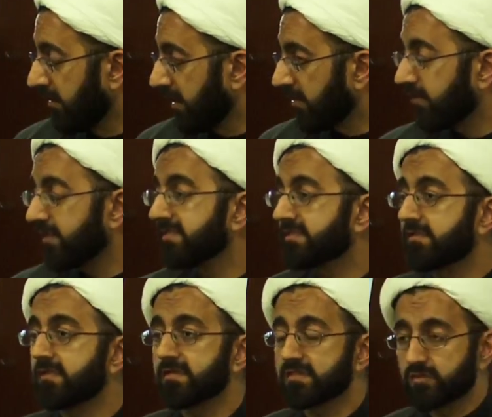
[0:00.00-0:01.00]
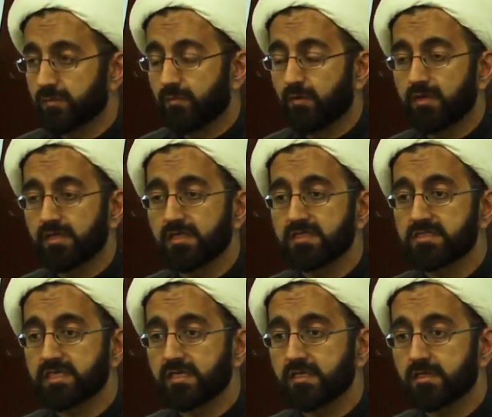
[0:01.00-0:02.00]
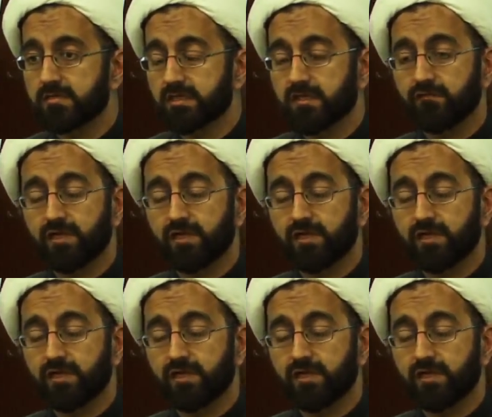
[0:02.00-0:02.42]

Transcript: Another incident that's reported is that Sayyidah